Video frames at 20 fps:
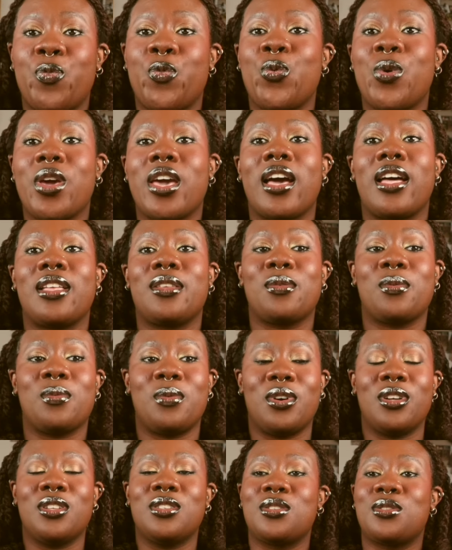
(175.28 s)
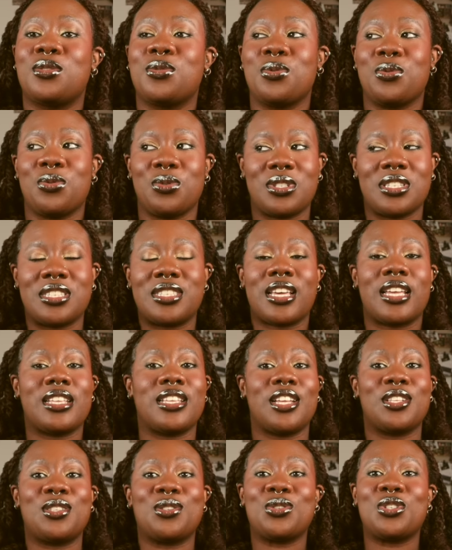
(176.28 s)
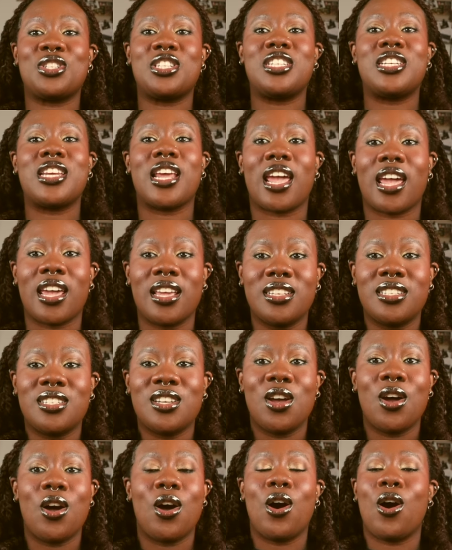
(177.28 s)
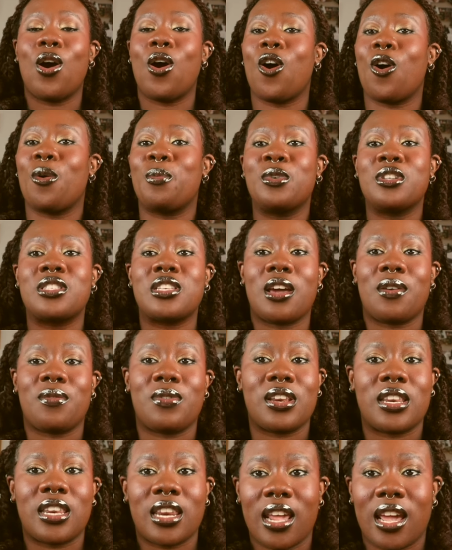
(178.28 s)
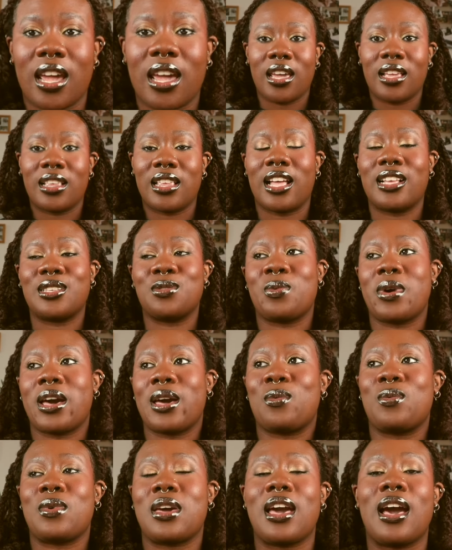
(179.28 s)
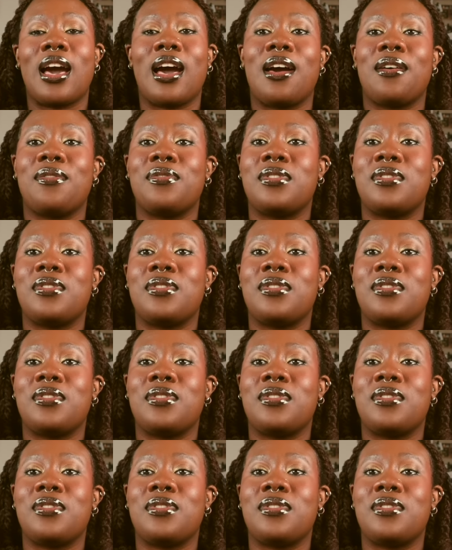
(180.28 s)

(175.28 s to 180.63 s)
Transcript: We are the ones who decided to change almost everything. That's why we have